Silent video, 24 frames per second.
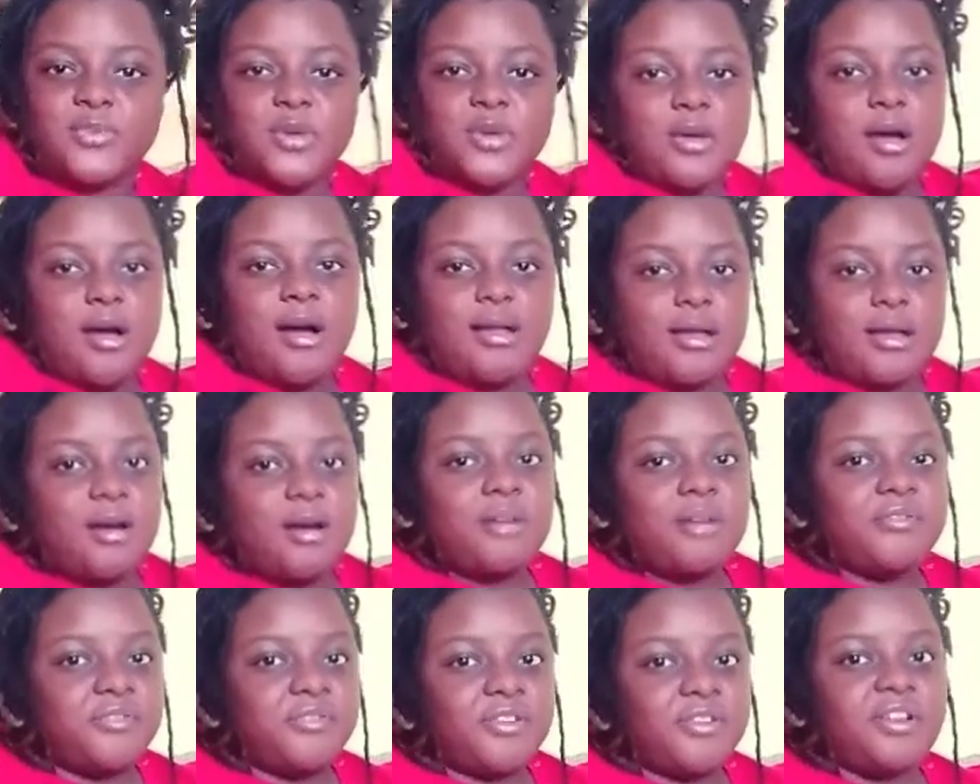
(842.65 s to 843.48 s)
We all
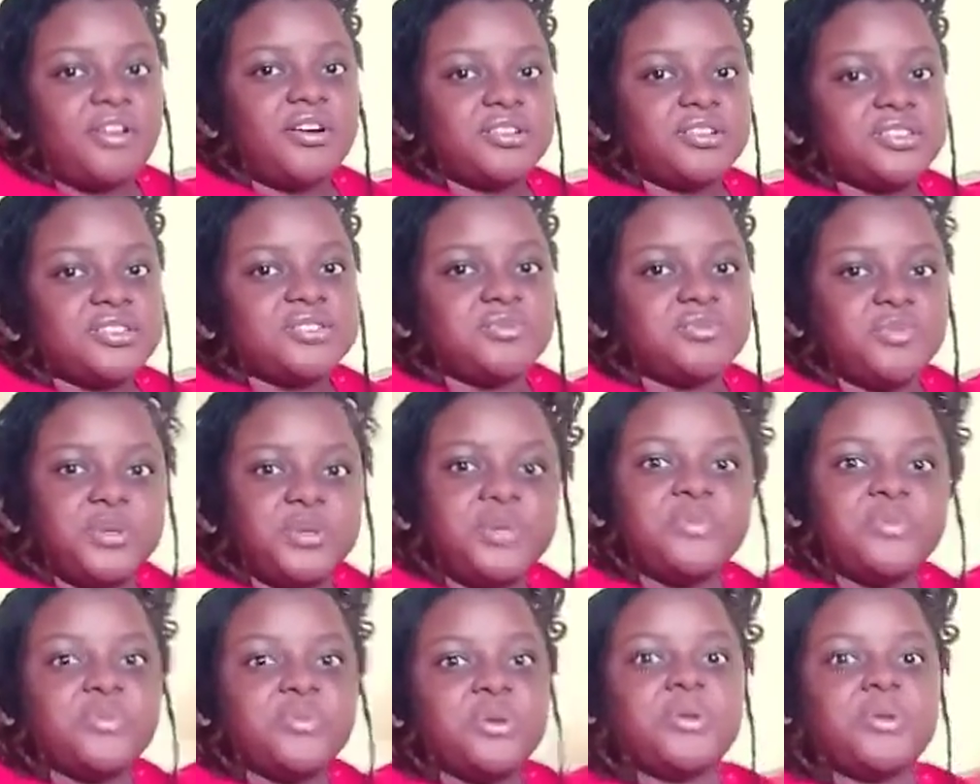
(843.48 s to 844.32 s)
have locks.
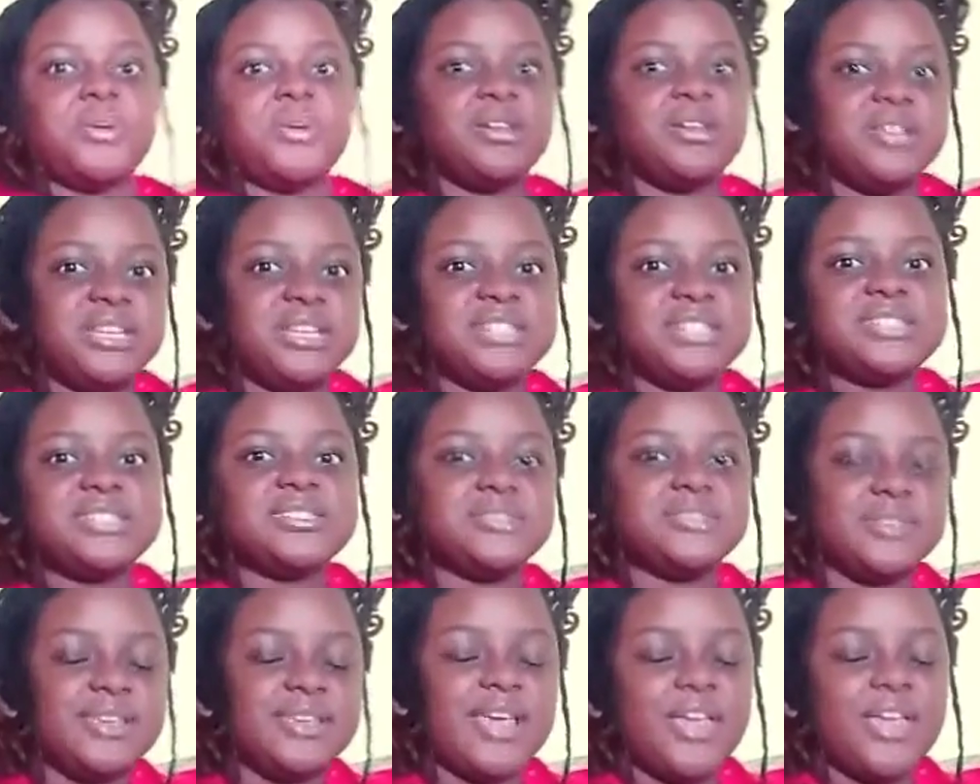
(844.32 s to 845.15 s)
We were in this
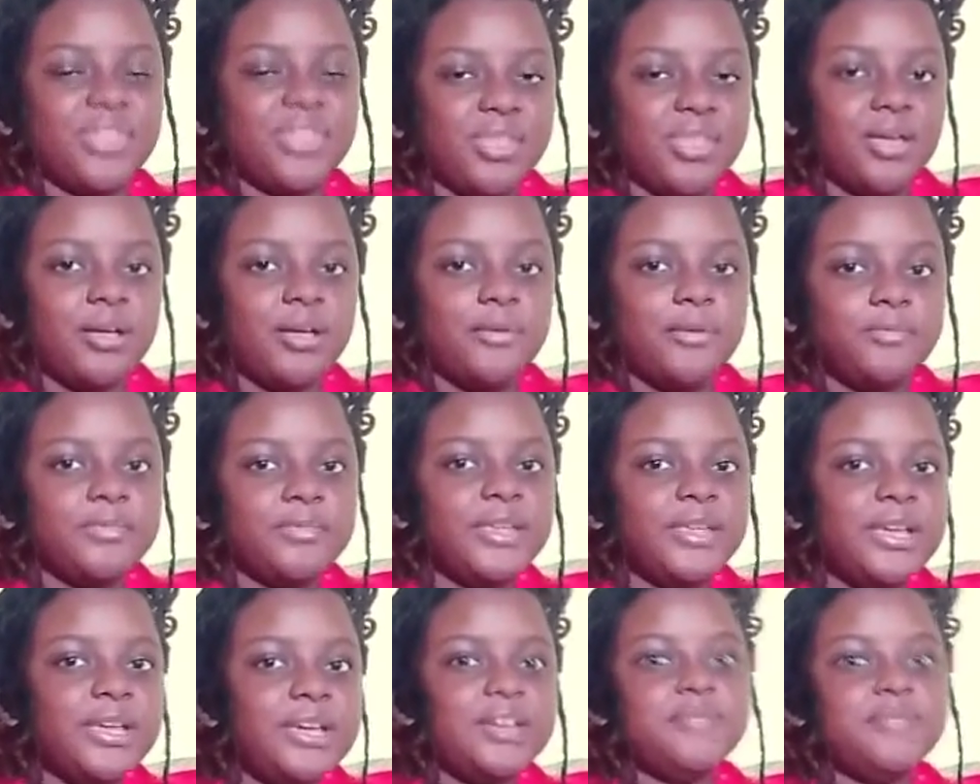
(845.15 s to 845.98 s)
together.
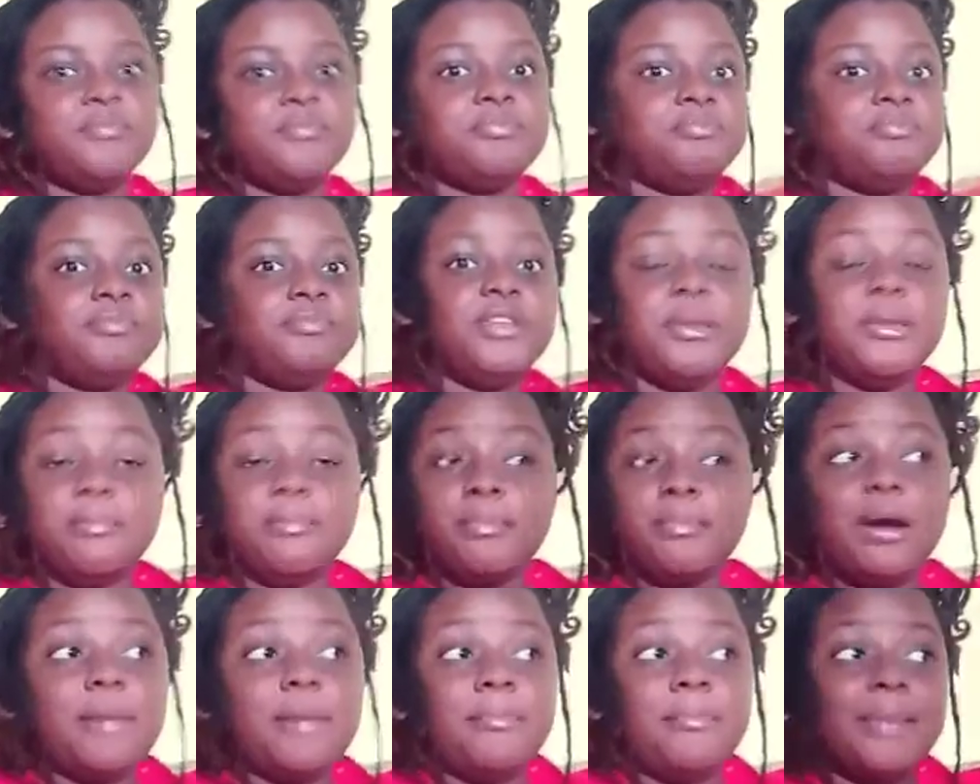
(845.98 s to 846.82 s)
Your
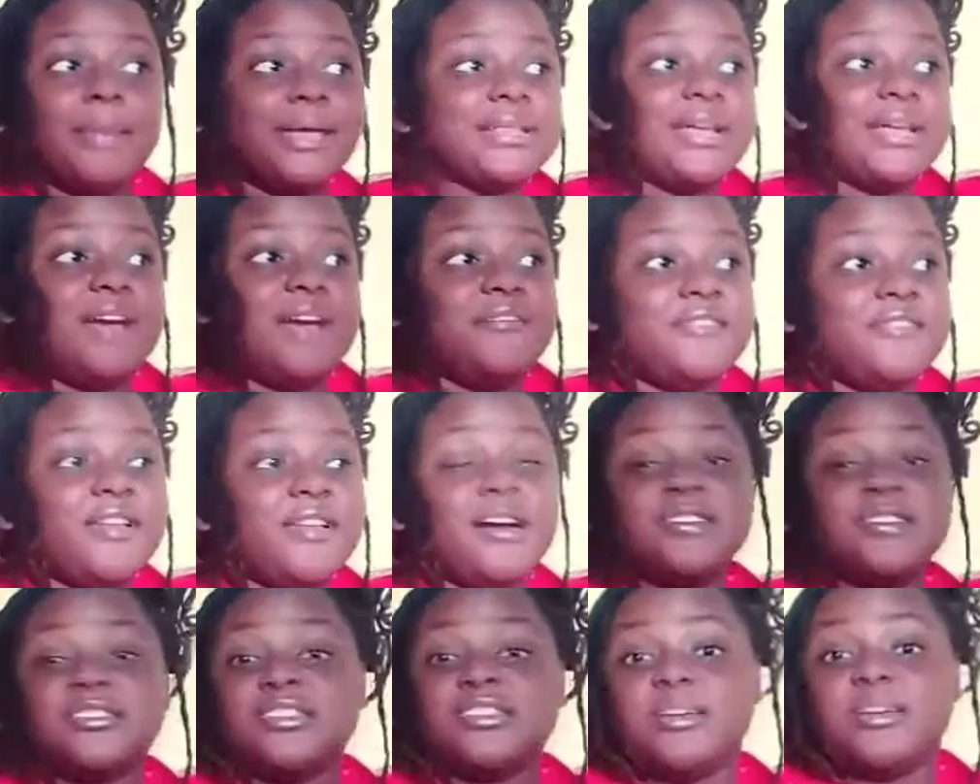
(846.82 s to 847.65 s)
mom might have
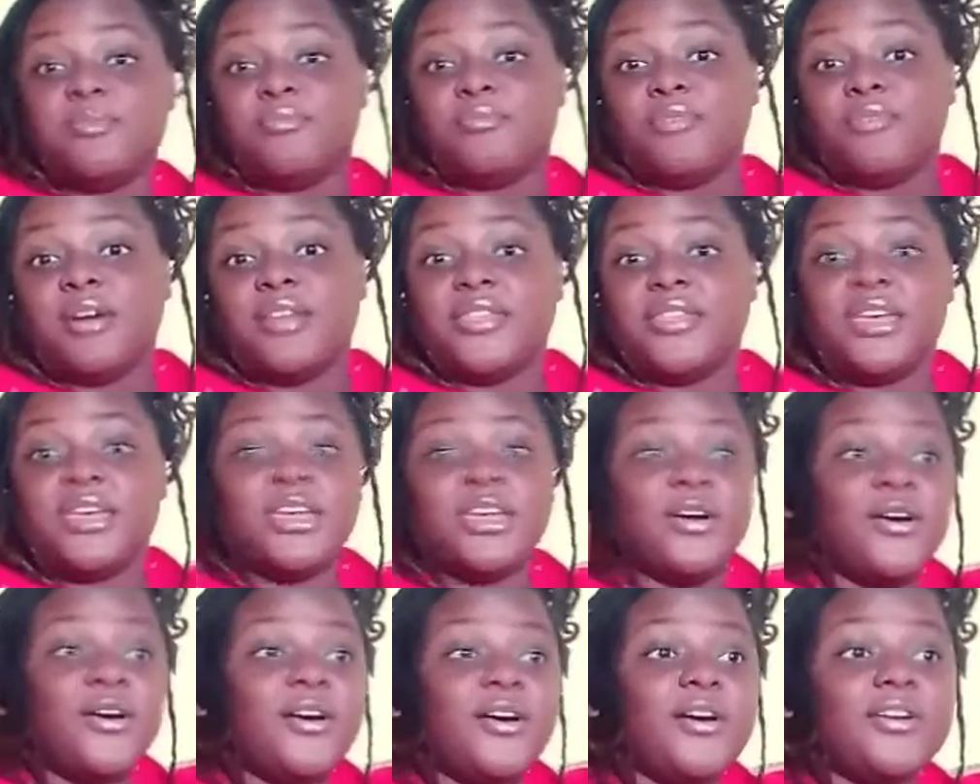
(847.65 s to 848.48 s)
locks, your brother,
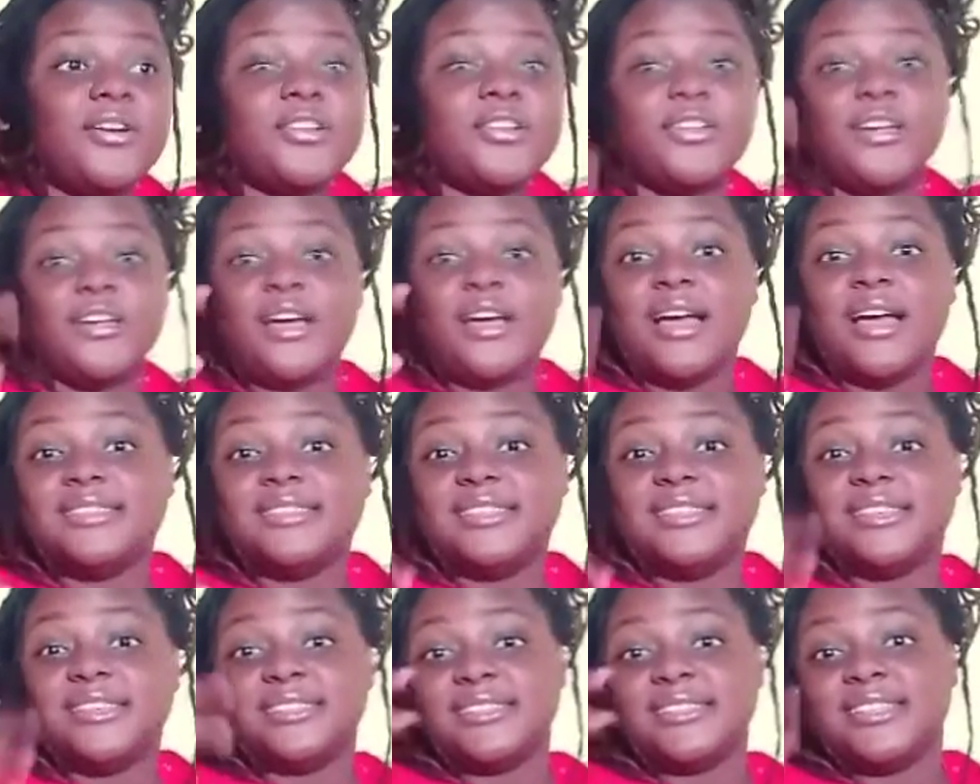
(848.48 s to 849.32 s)
your uncle, your
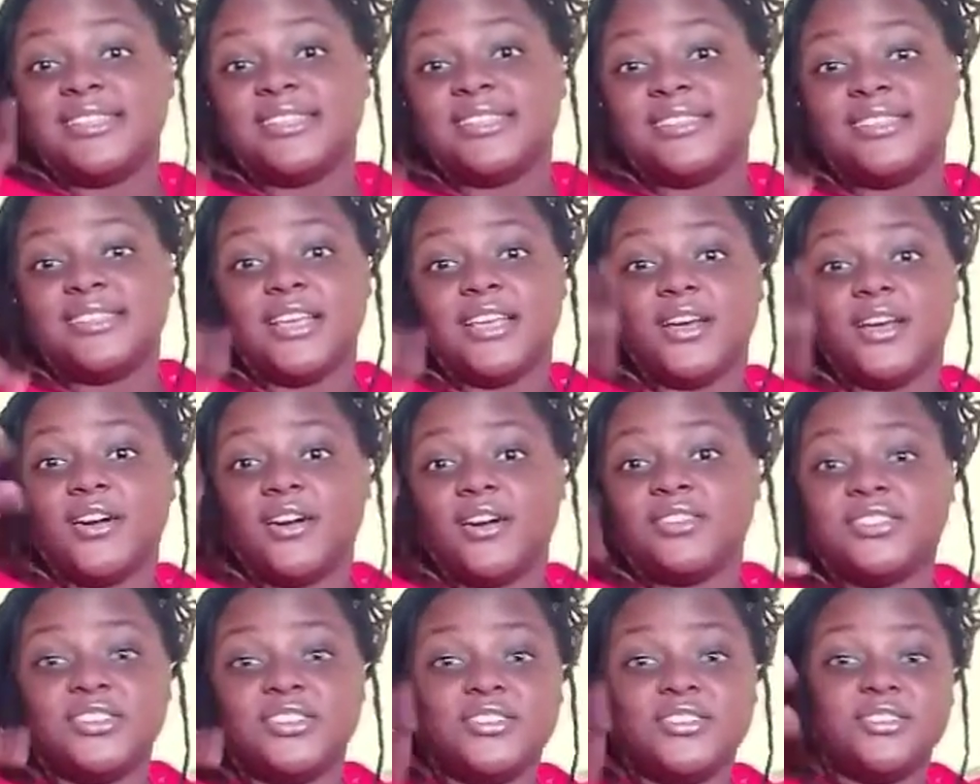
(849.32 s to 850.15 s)
auntie, your sister, your
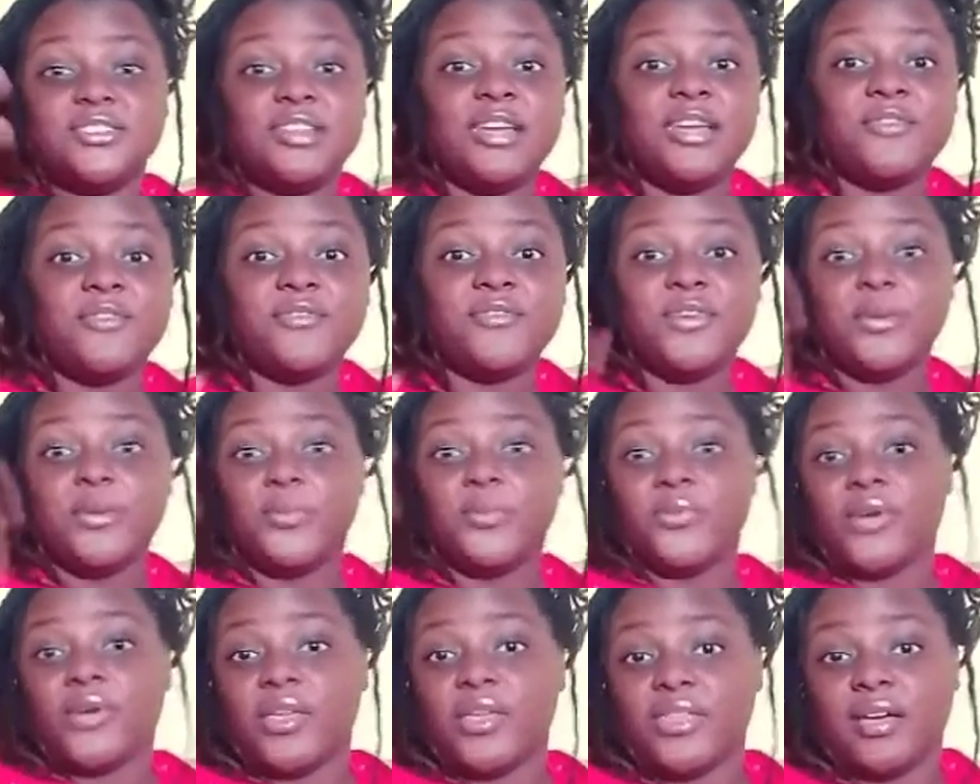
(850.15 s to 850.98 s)
cousin, your nephew, your
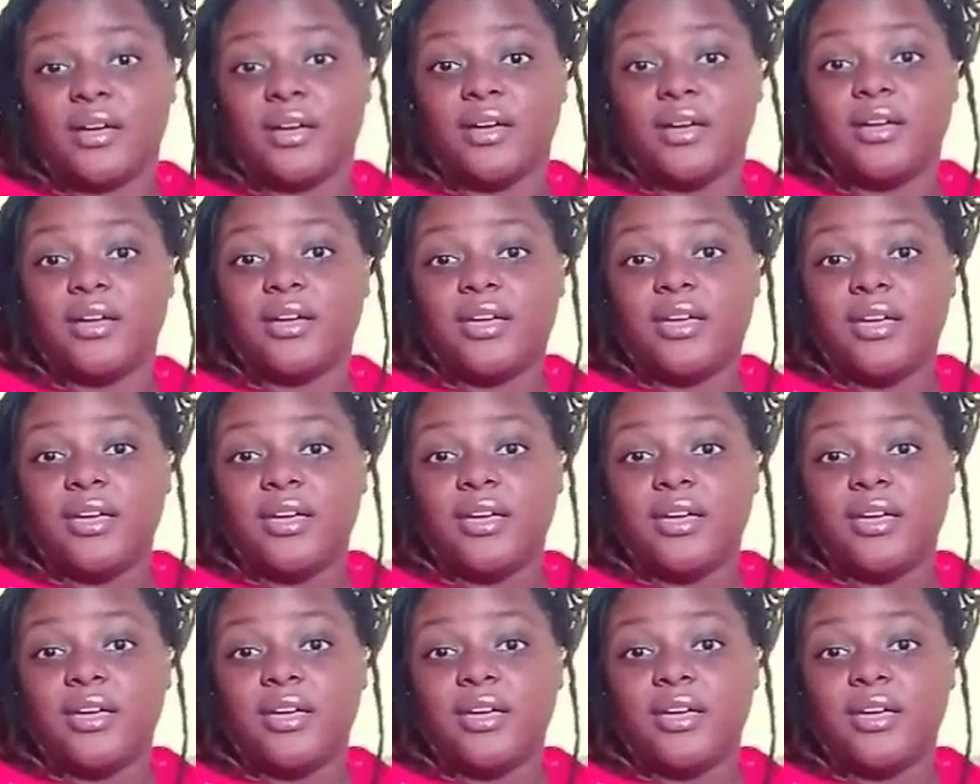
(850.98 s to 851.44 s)
brother.